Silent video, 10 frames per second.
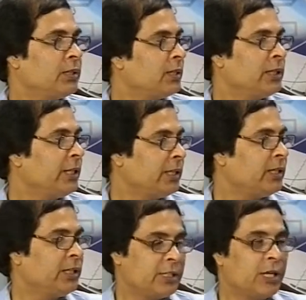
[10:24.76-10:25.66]

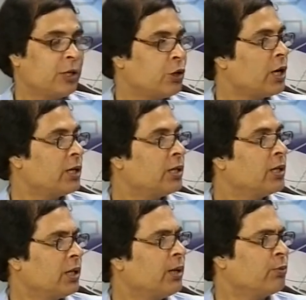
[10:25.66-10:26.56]
it's not taught
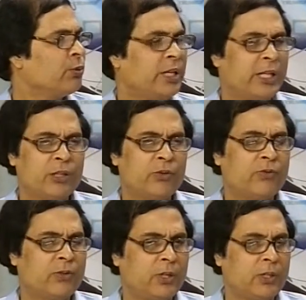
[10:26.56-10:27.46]
up to the age
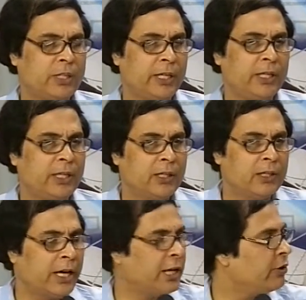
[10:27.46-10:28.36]
of say
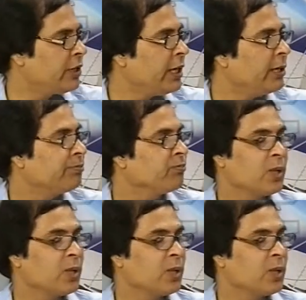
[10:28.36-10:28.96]
9 or 10.